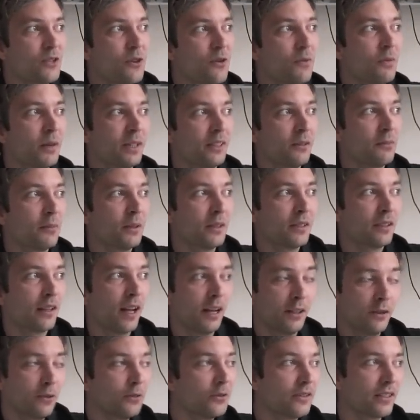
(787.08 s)
mathematician.
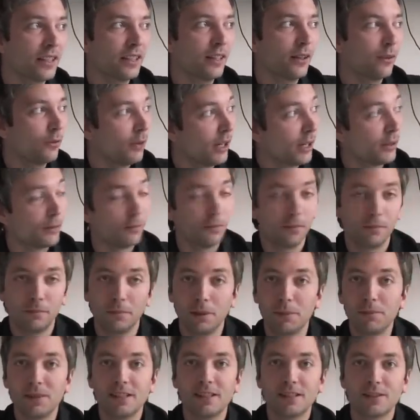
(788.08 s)
I don't think. Well,
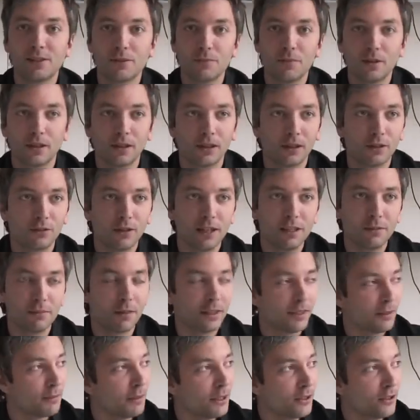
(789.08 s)
maybe there's a great
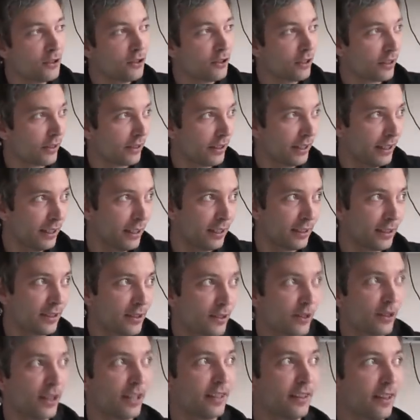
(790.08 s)
mathematician here that's
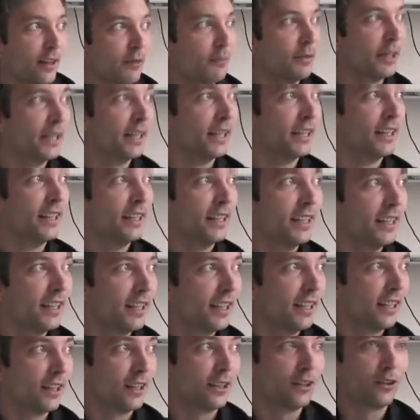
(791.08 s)
going to tell me
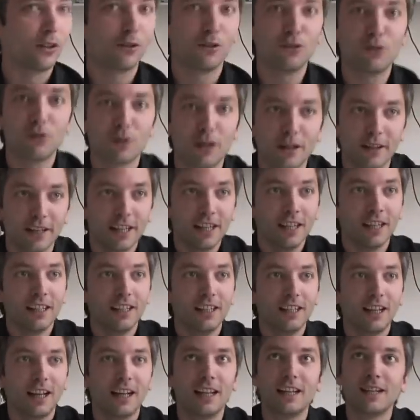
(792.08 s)
the contrary.
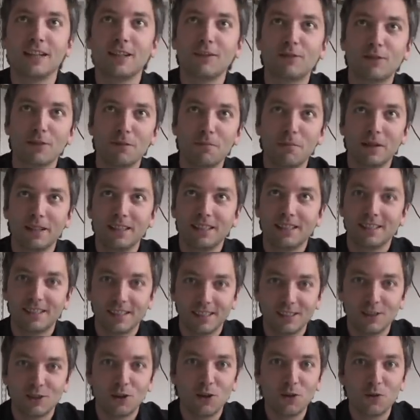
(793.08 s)
And if somebody
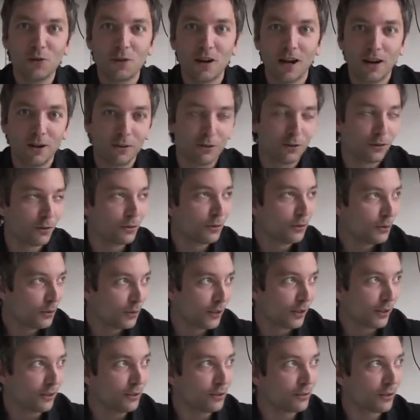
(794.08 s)
knows how to do
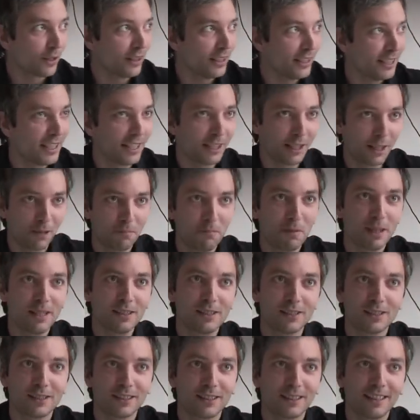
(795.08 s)
the contrary, like,
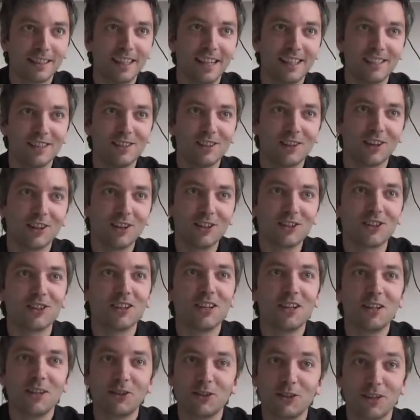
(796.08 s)
please get in touch,
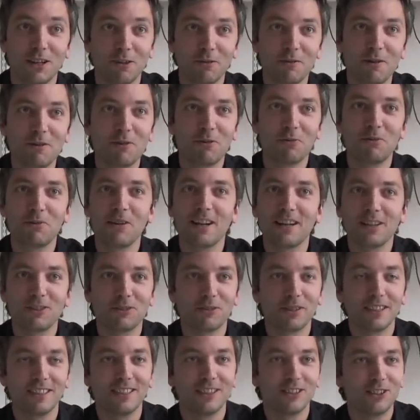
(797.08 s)
because I really would like
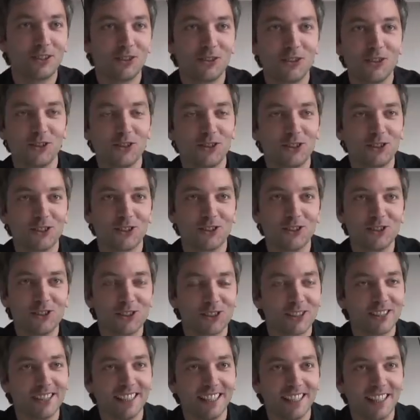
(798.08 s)
to know the
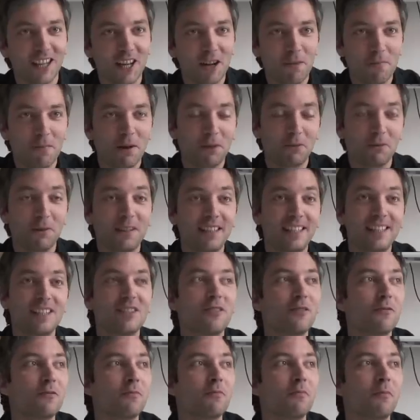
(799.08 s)
solution. But we
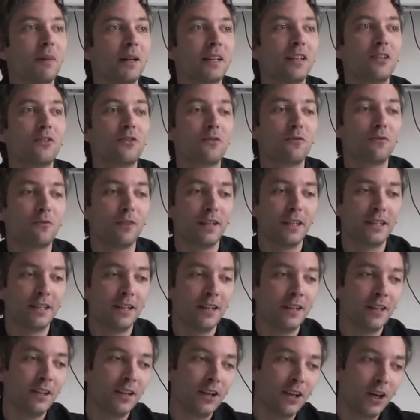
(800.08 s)
didn't manage to find
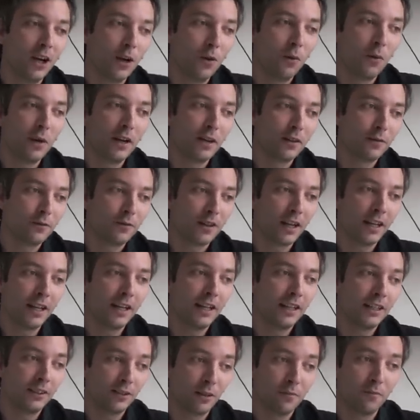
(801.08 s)
a way of
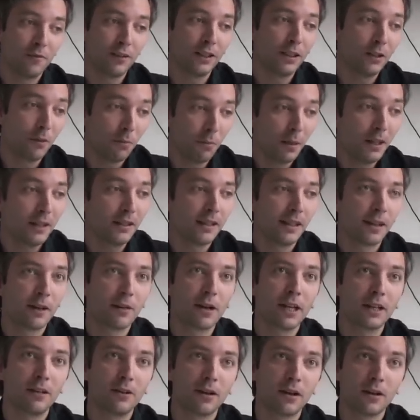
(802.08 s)
tiling something completely
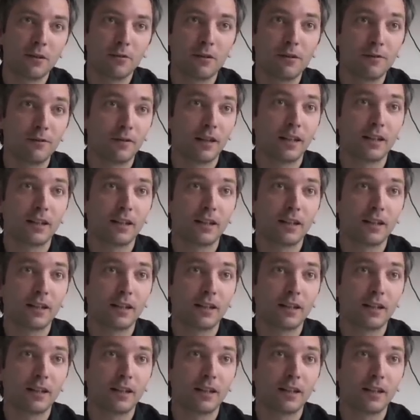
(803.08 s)
irregular with